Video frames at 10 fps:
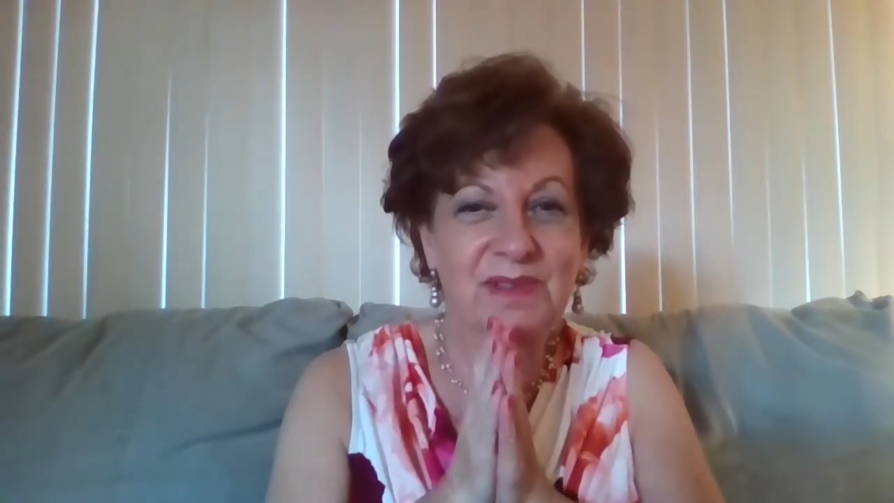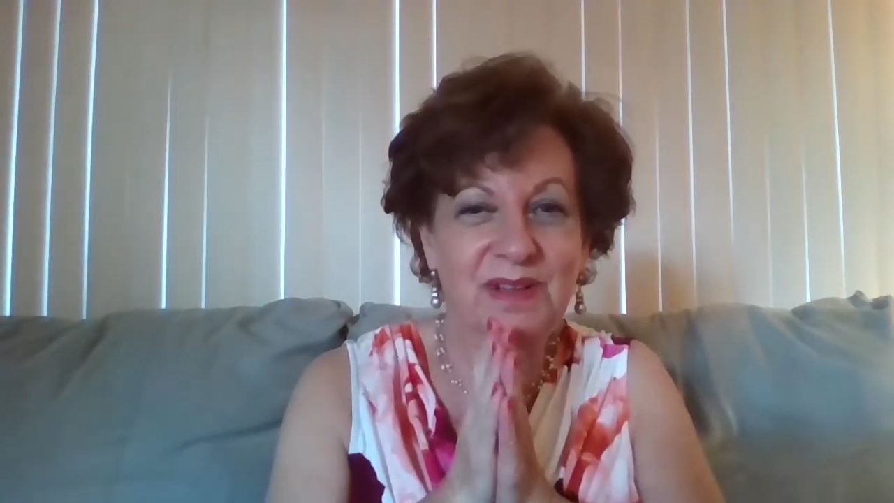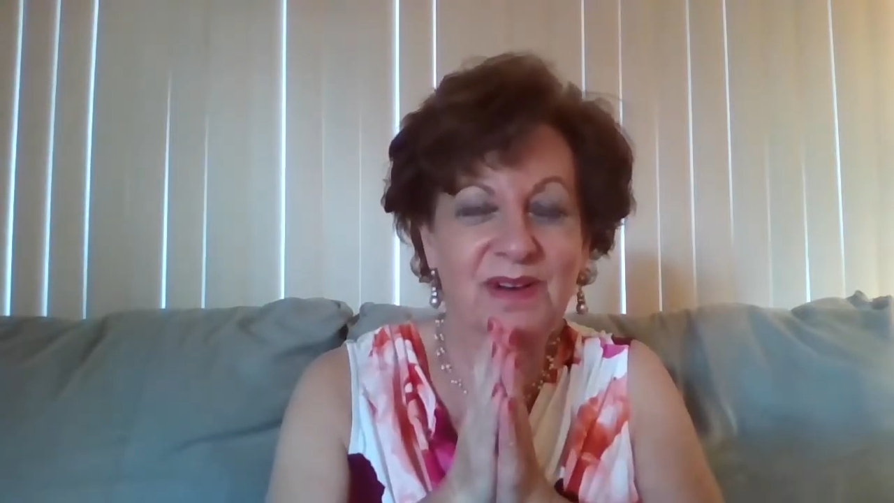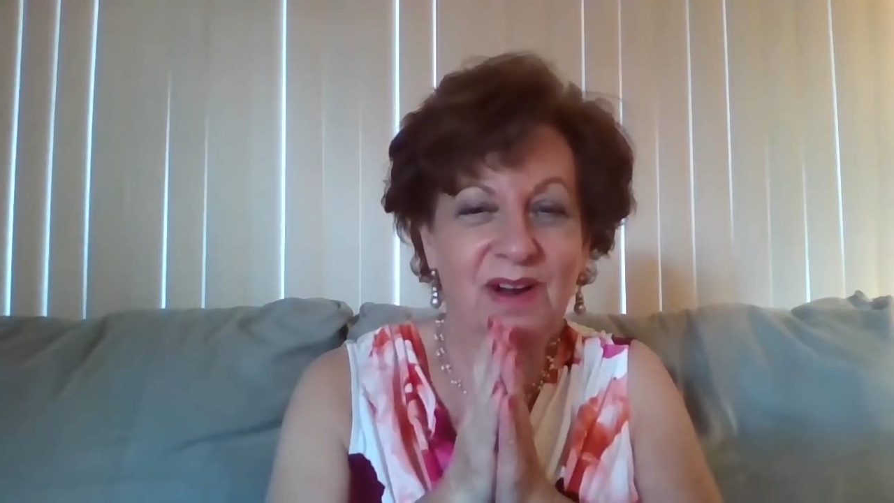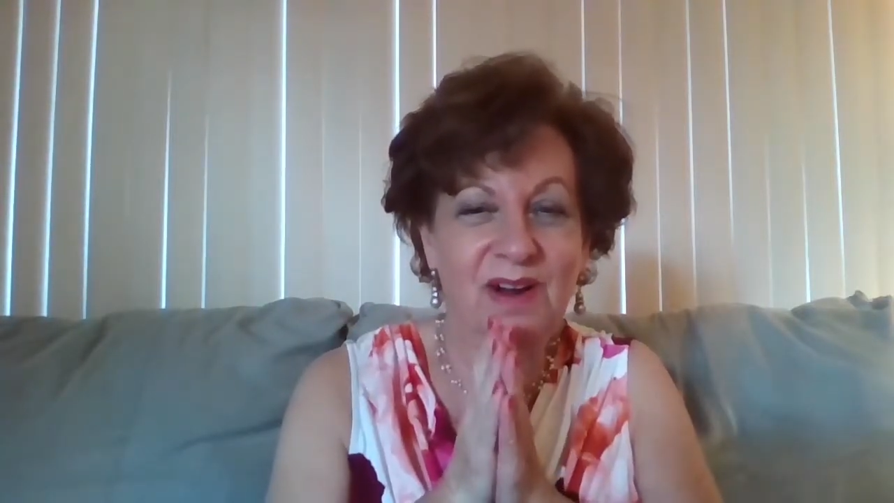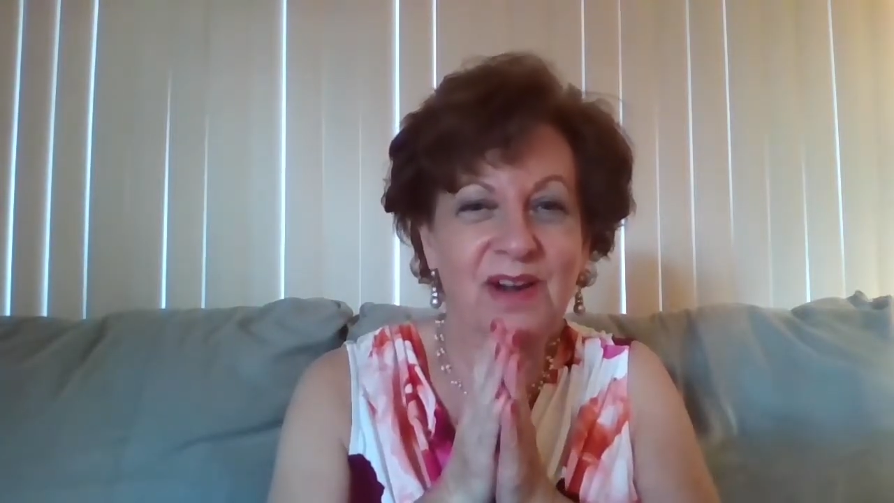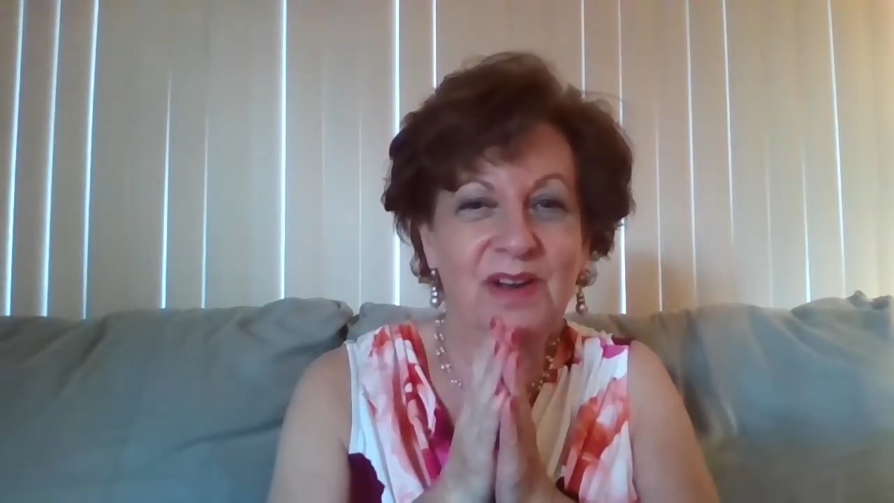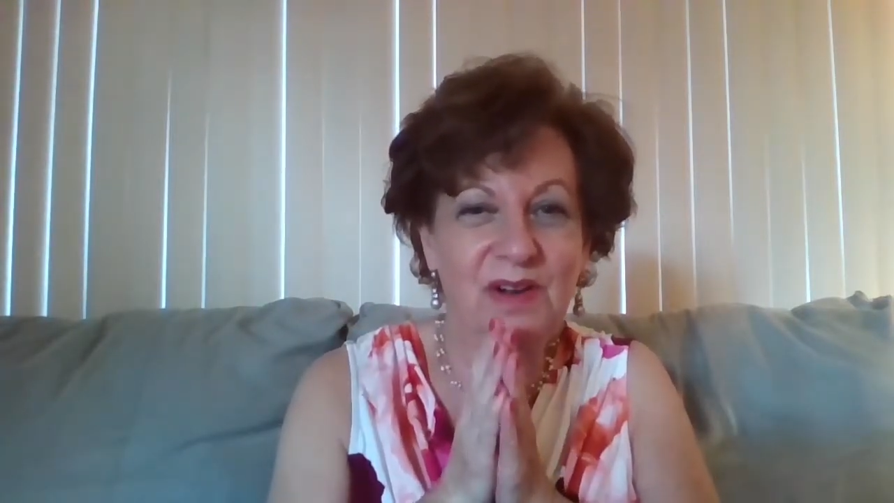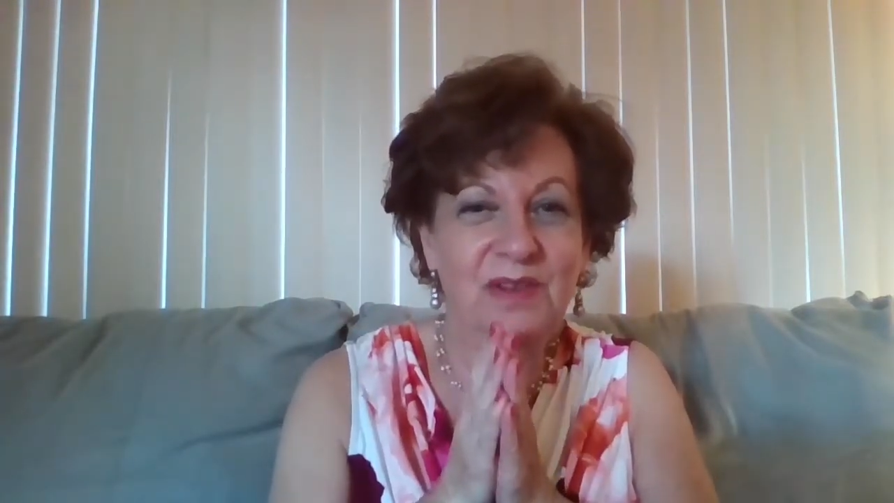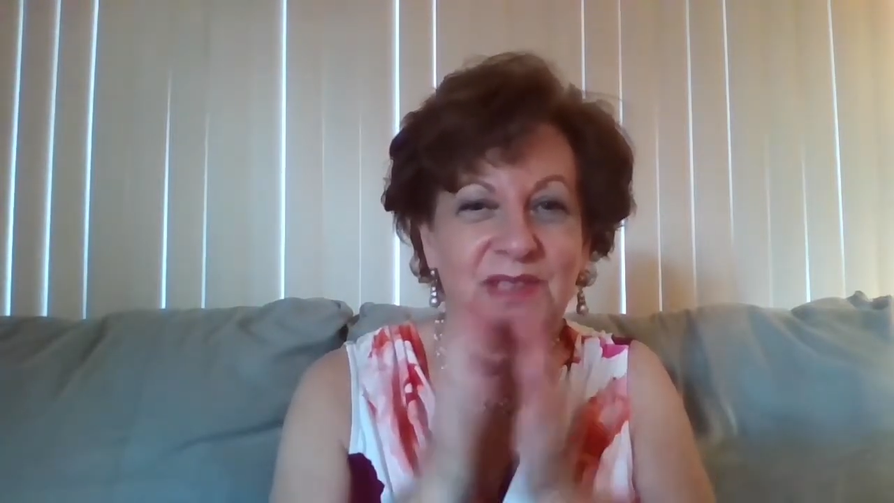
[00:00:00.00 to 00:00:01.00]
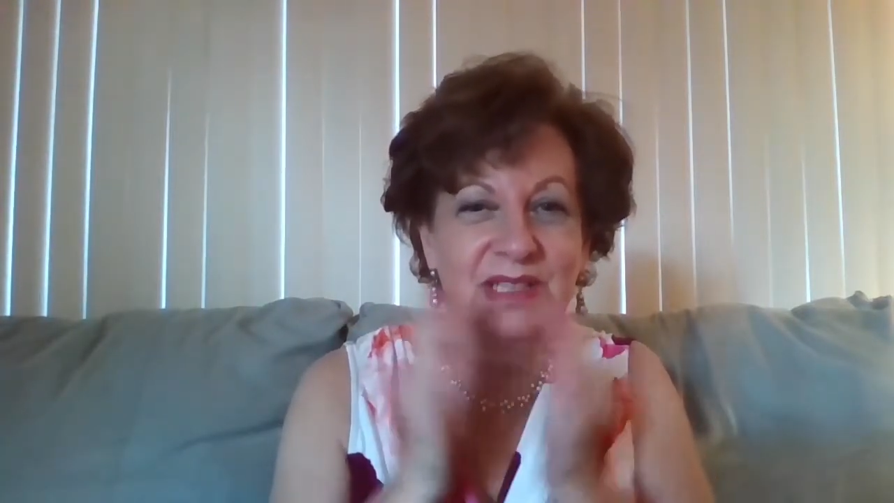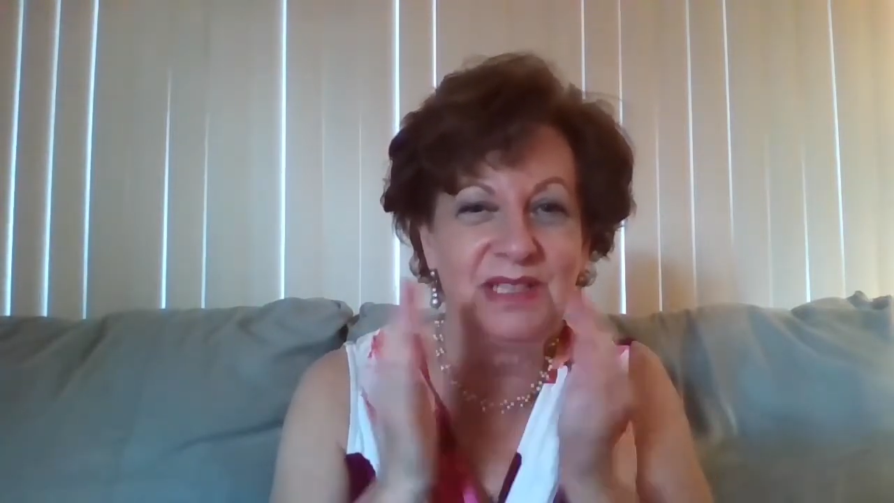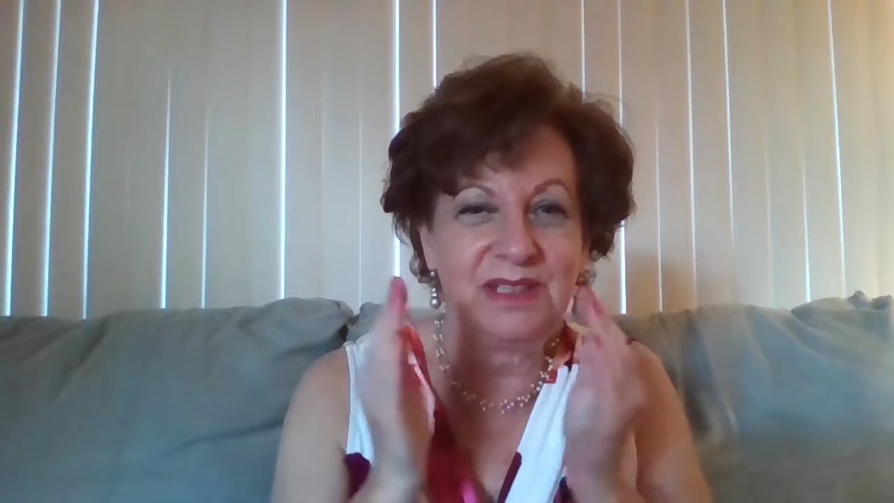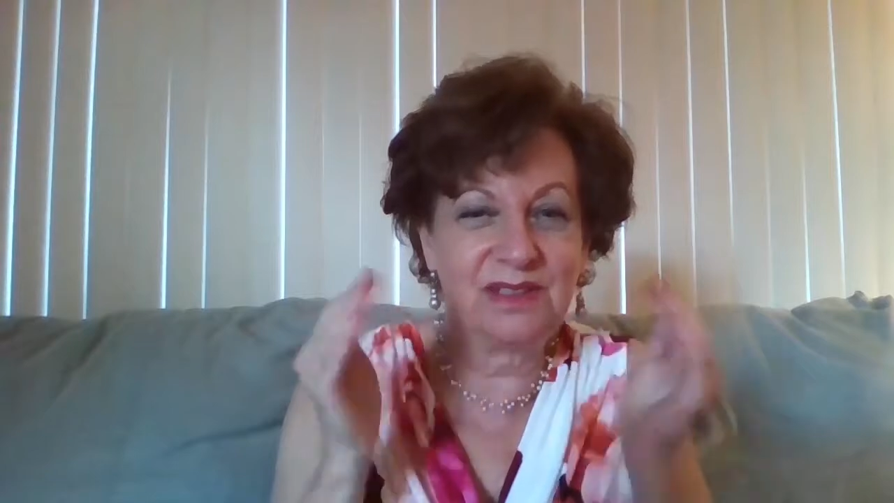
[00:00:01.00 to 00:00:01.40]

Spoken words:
There aren't only,